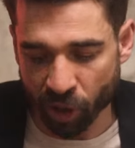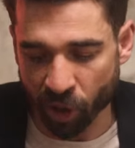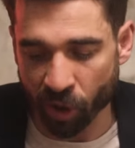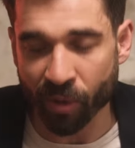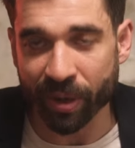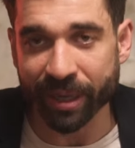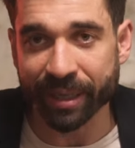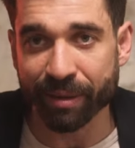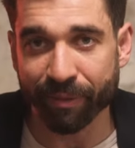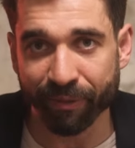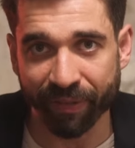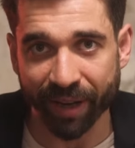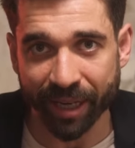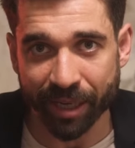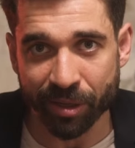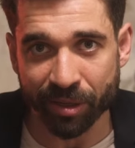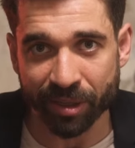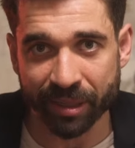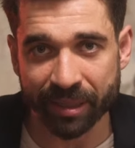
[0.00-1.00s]
go and
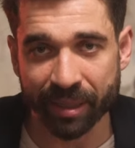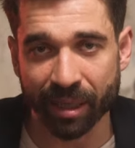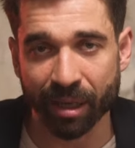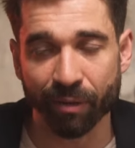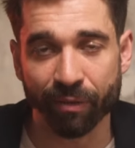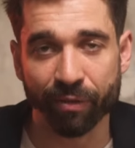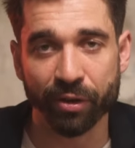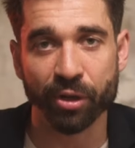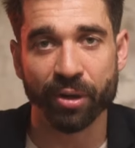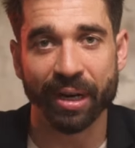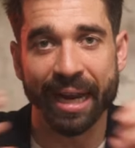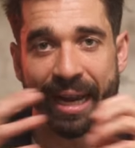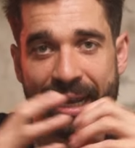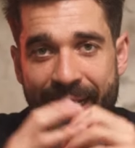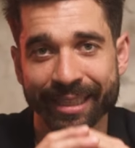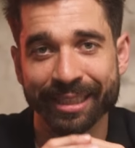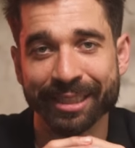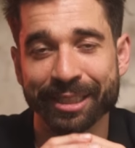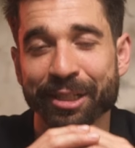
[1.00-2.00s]
defend yourself. Your
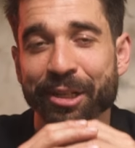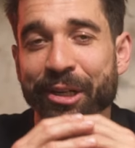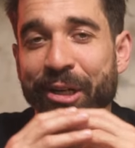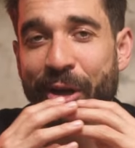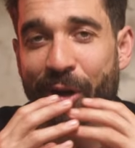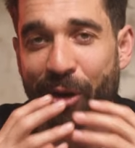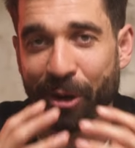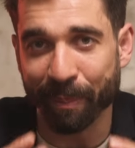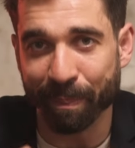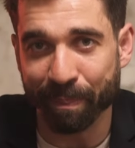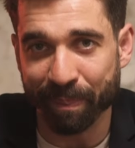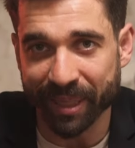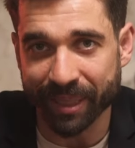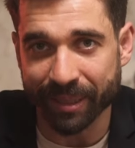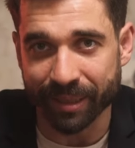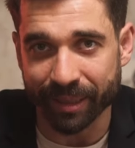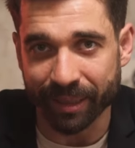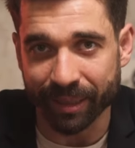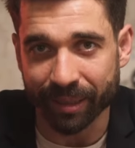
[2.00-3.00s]
hands are
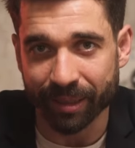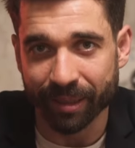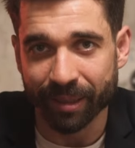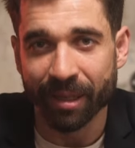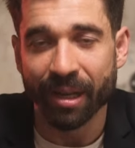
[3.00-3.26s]
busy.